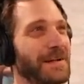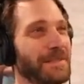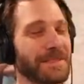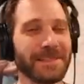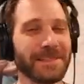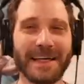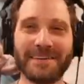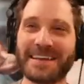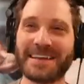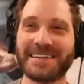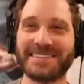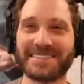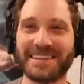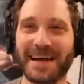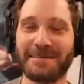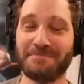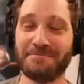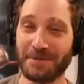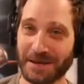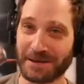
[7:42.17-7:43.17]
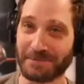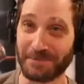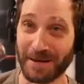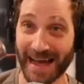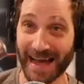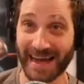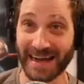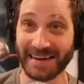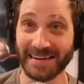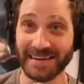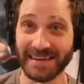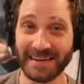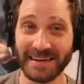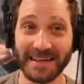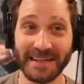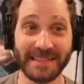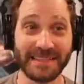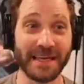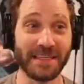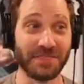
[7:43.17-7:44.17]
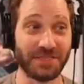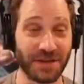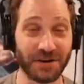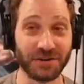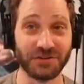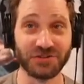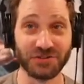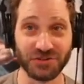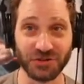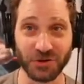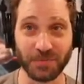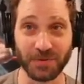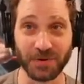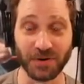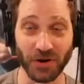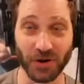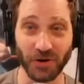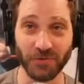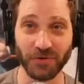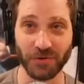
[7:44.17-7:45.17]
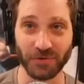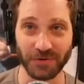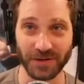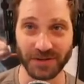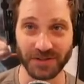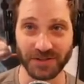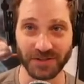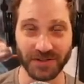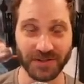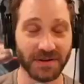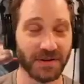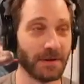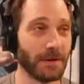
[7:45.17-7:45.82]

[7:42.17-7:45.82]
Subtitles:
The left-hand side, big bad. That their stupid overreaching